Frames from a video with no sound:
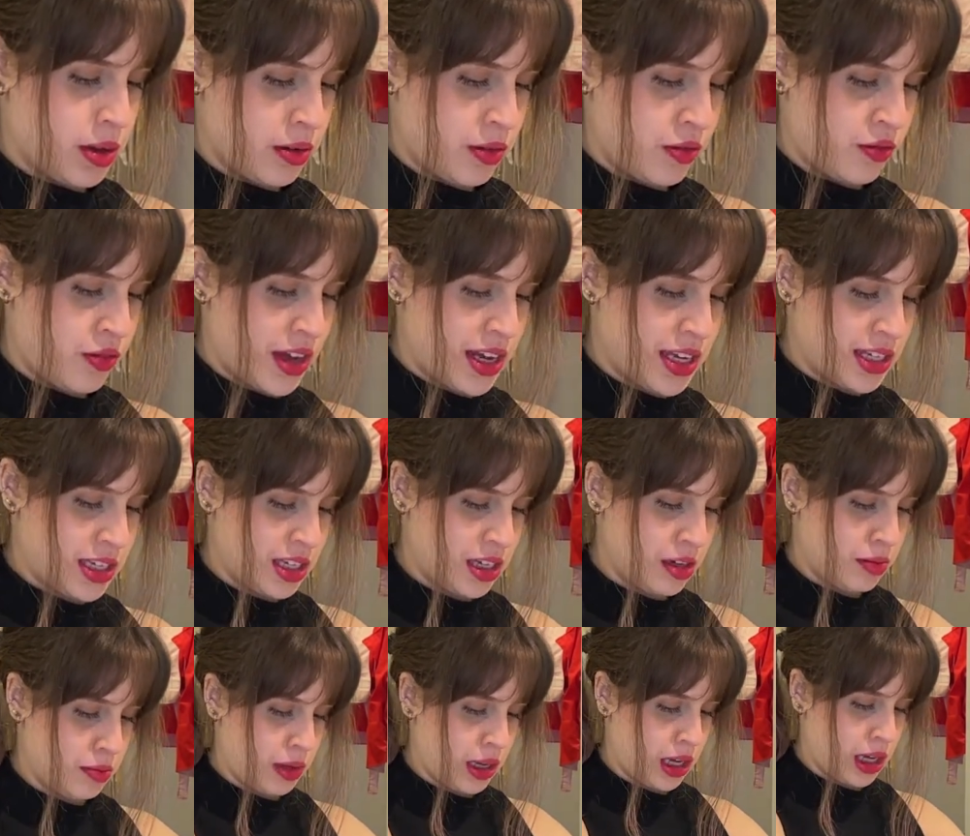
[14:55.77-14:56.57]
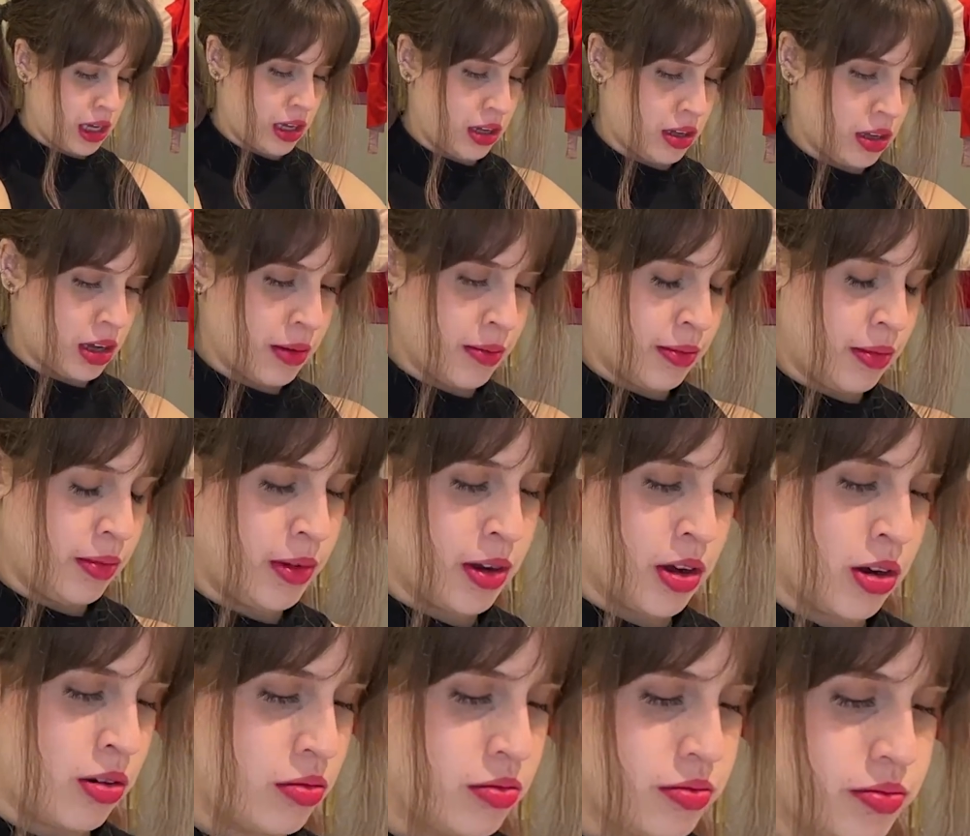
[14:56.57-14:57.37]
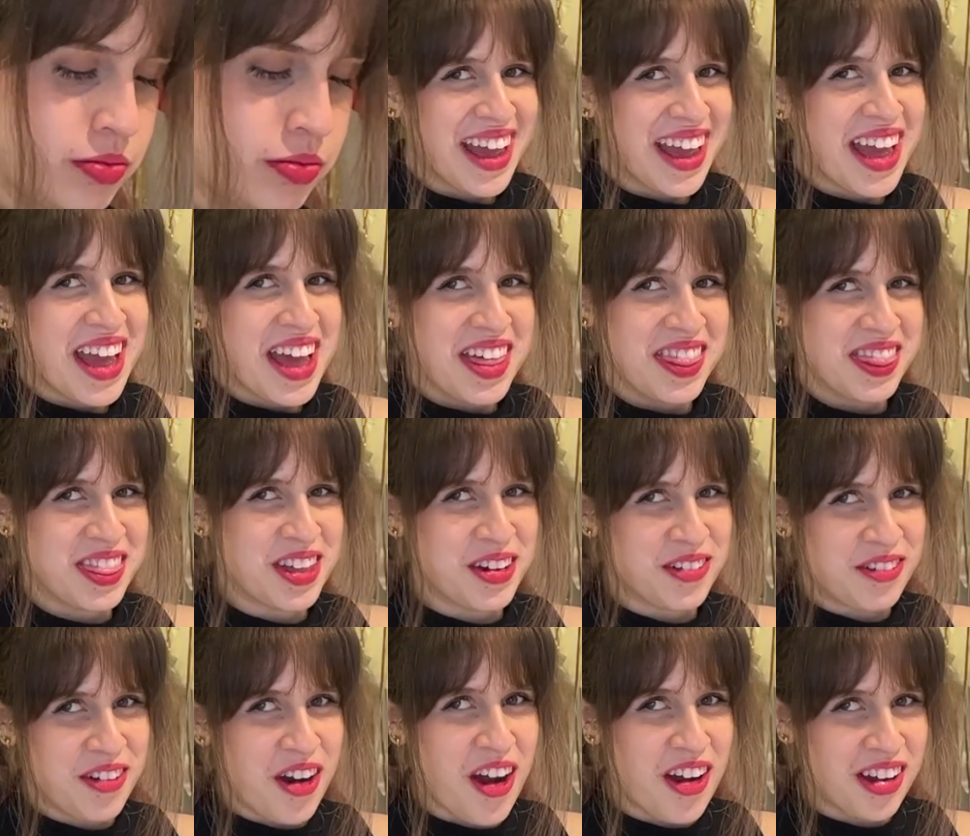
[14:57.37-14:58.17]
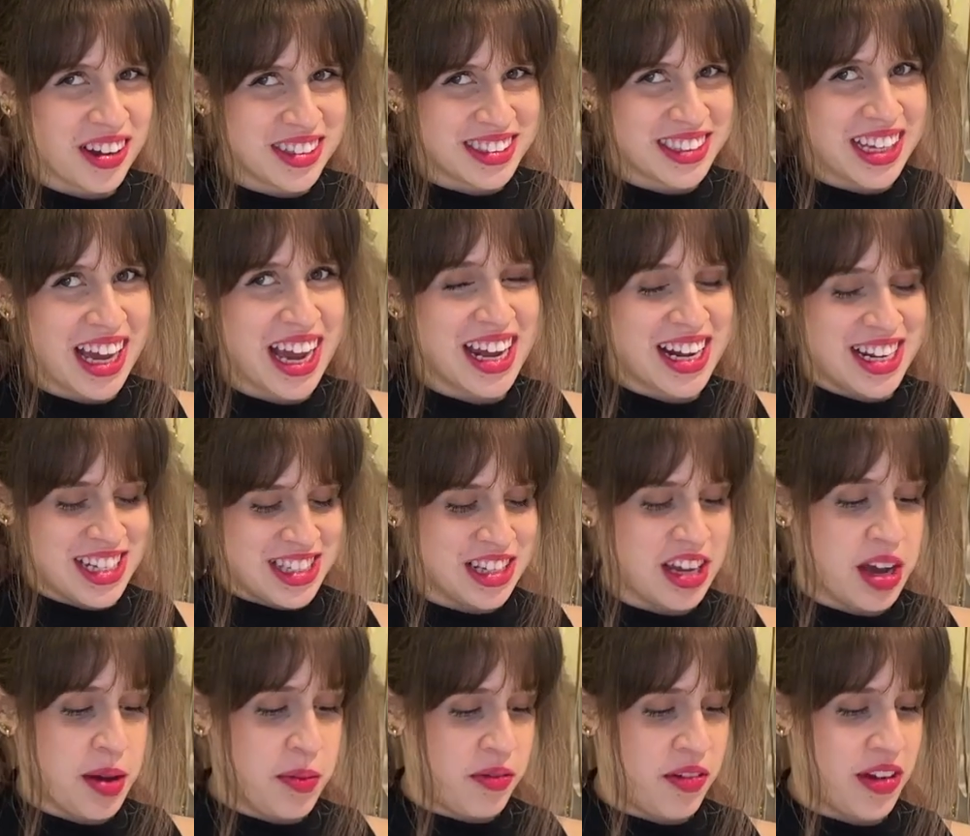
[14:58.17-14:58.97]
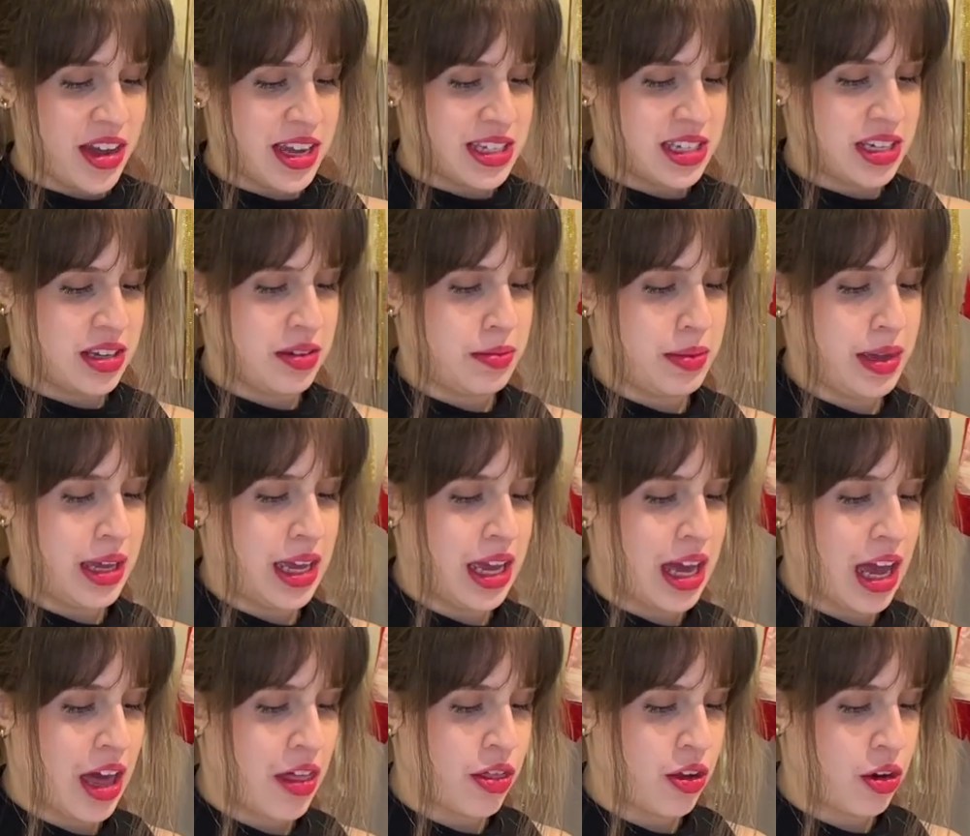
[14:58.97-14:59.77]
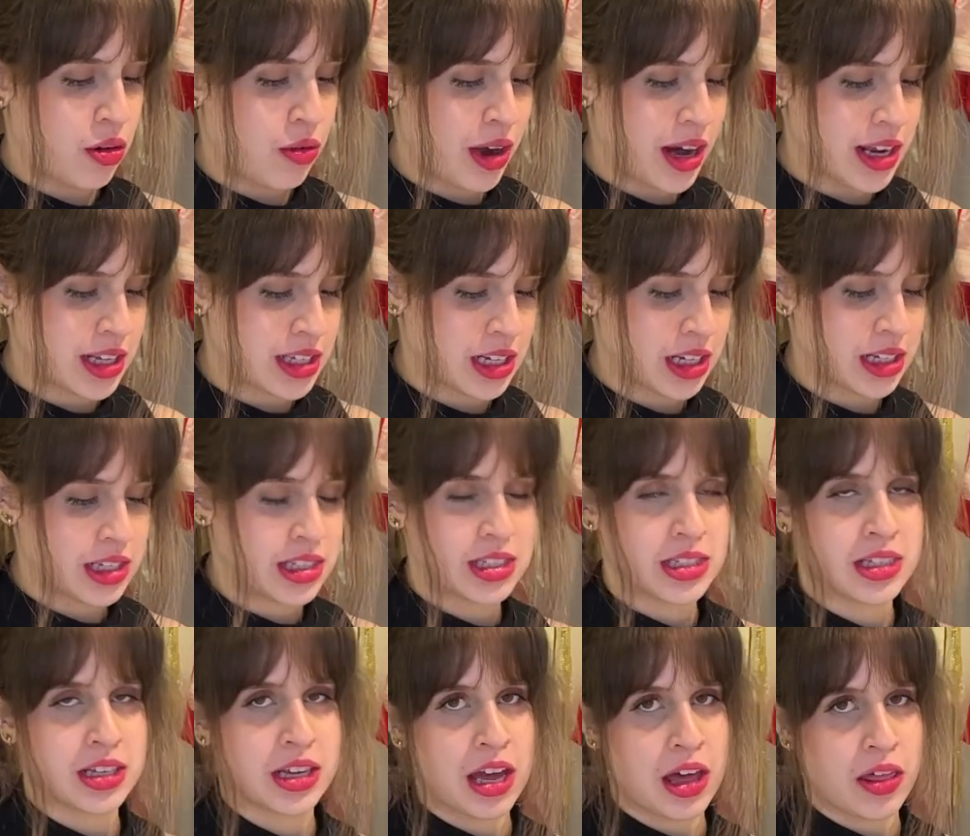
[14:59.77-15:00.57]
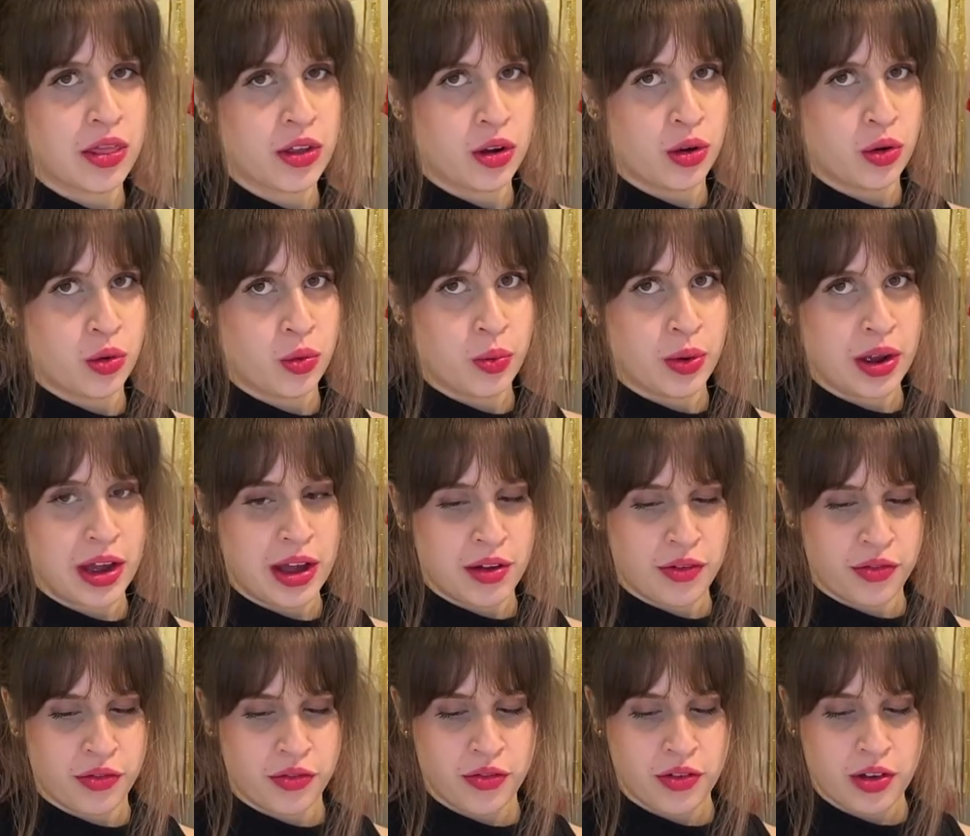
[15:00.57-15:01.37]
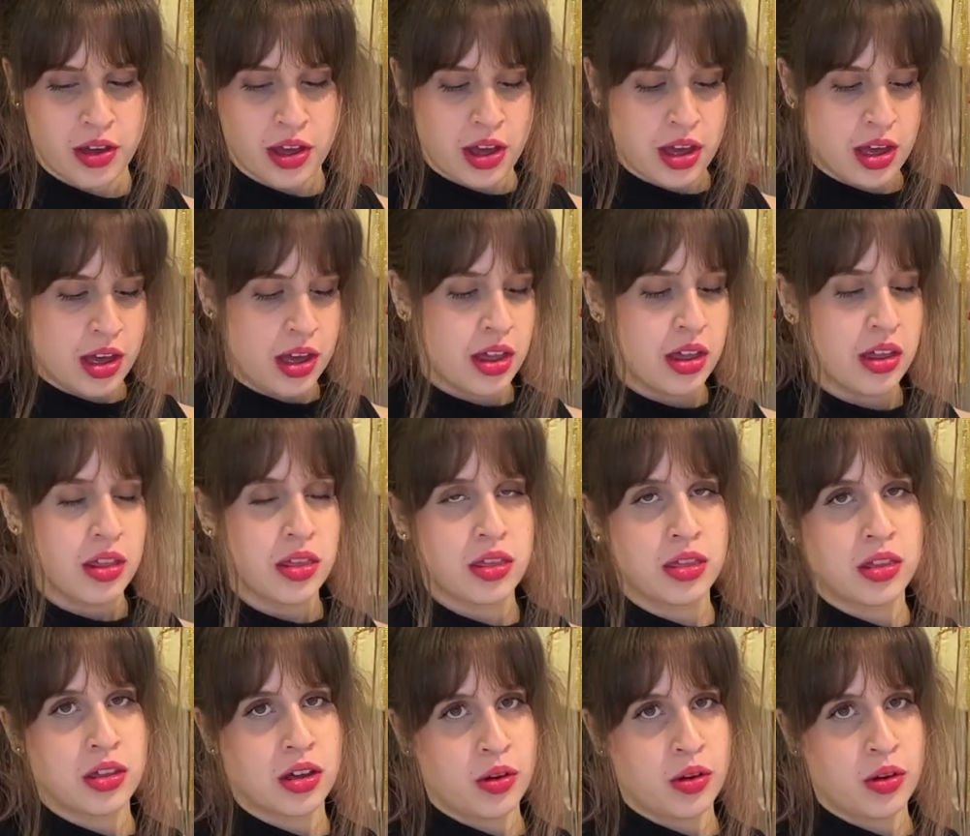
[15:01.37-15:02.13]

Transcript: facing me. No, the wrong side is up facing me and the right side is together with the